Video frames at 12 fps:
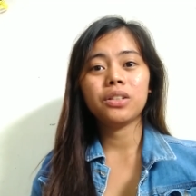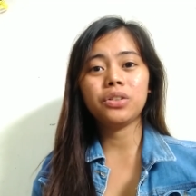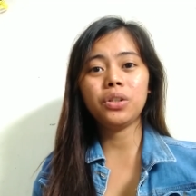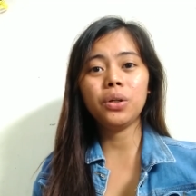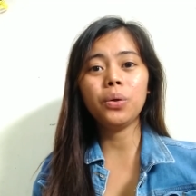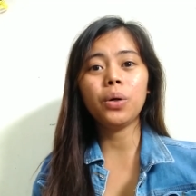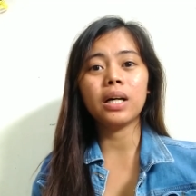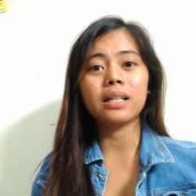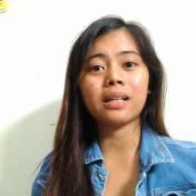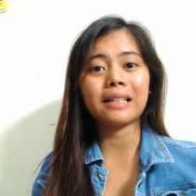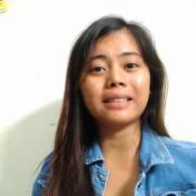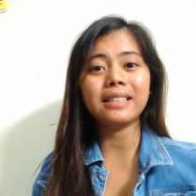you a
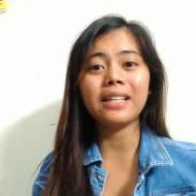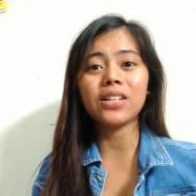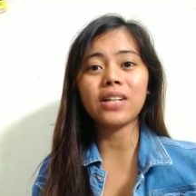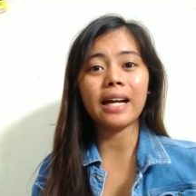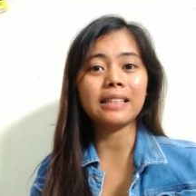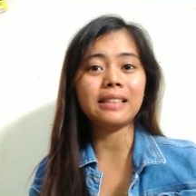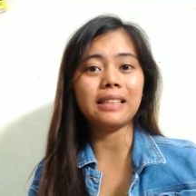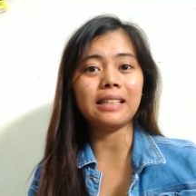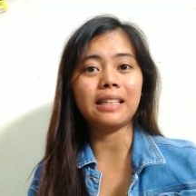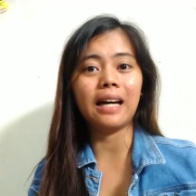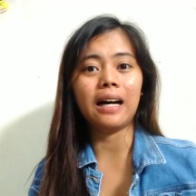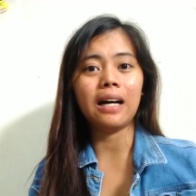clear
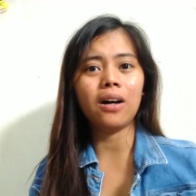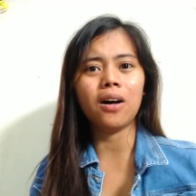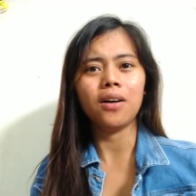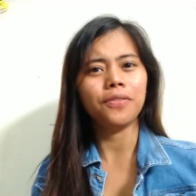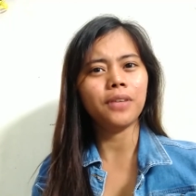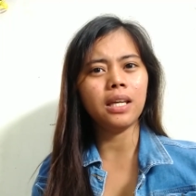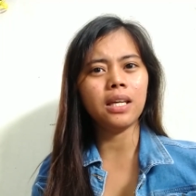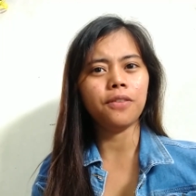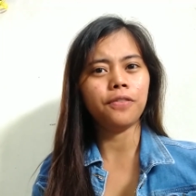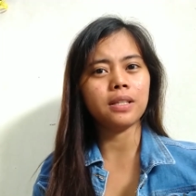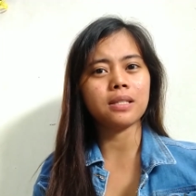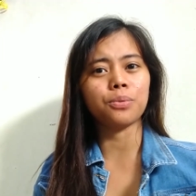idea of
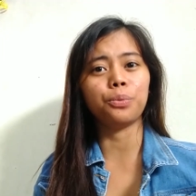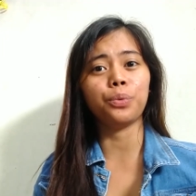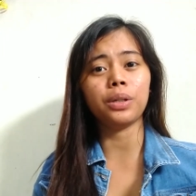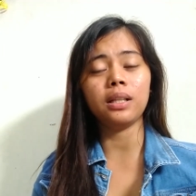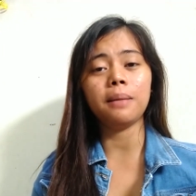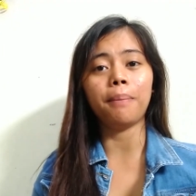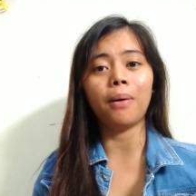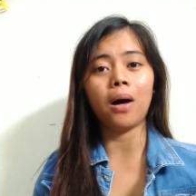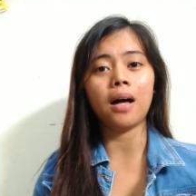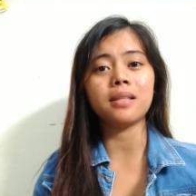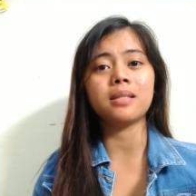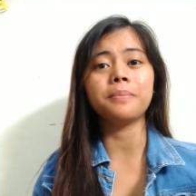if it's really
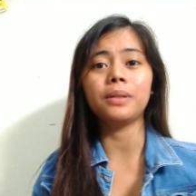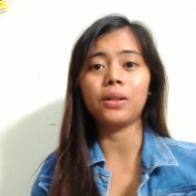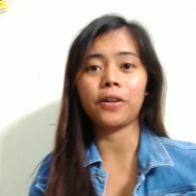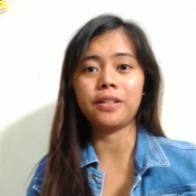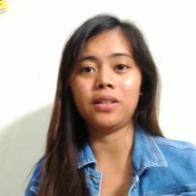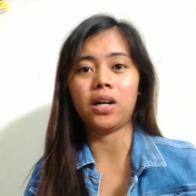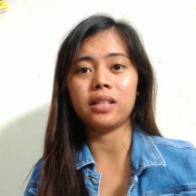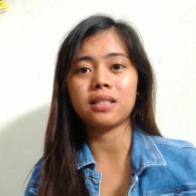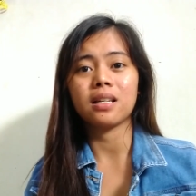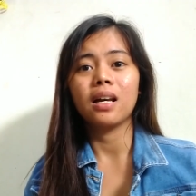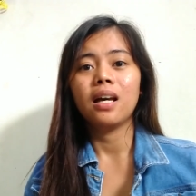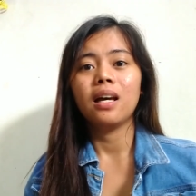possible or not.